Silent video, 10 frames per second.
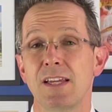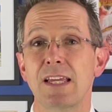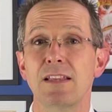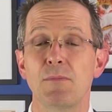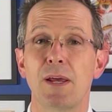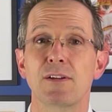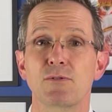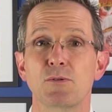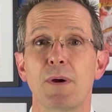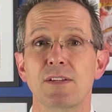in the
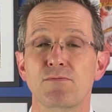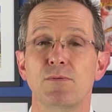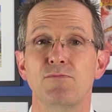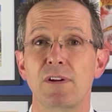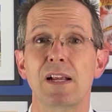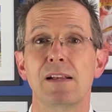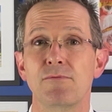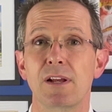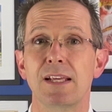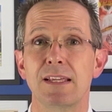medical space would
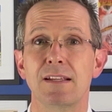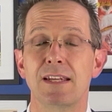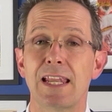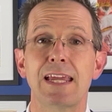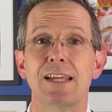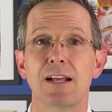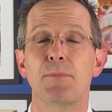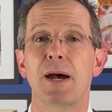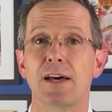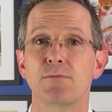really need a
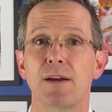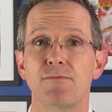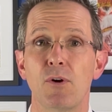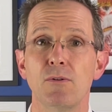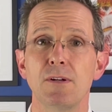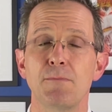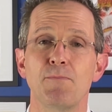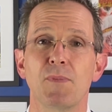pathway forward.